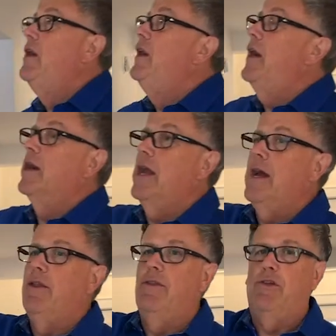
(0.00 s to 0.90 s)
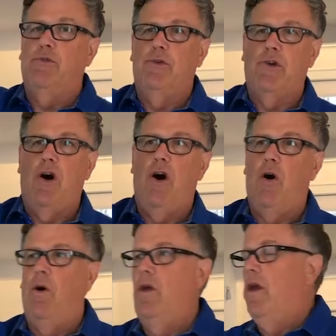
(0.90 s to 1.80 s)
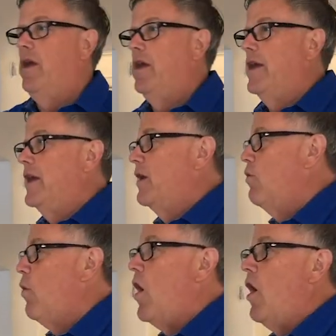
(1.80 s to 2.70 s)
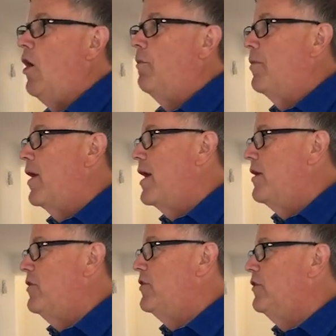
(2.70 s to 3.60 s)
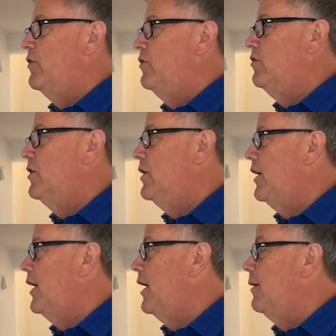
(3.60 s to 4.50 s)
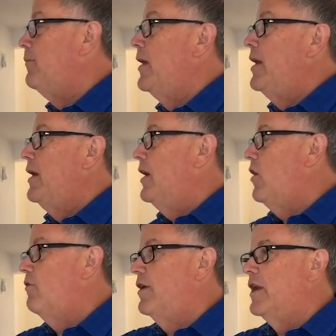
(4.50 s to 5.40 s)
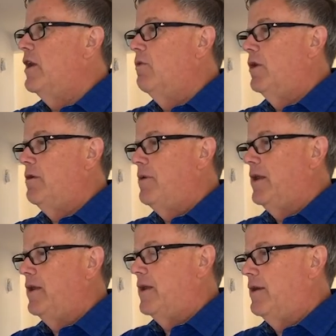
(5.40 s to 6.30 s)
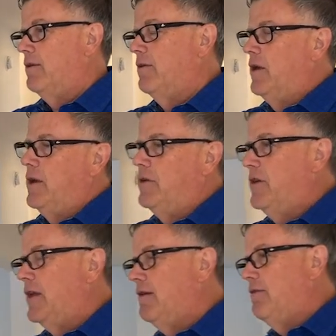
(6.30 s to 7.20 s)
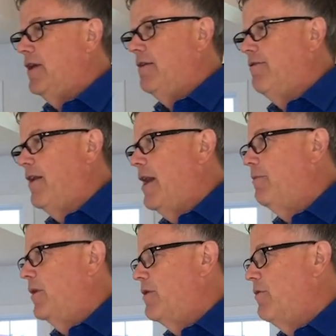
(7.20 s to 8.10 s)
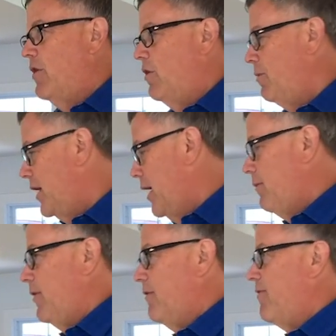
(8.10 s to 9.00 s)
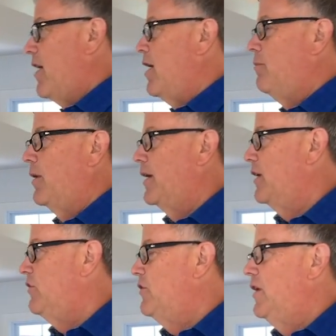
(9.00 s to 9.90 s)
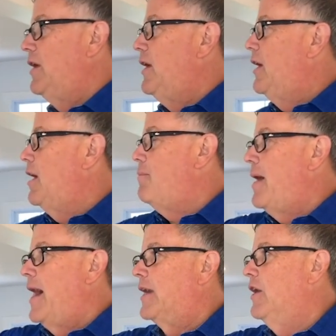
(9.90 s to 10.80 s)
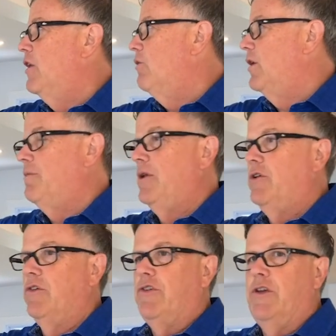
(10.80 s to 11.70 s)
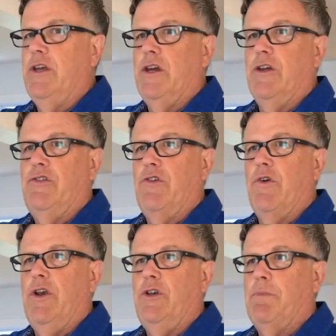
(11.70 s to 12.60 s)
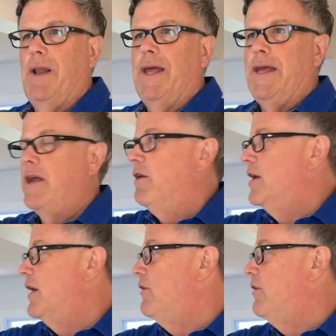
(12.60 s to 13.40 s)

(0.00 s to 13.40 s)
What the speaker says: Again, this was all a wall prior to. Over here would have been a TV family room, again with a fireplace, and back here would have been just a storage play area.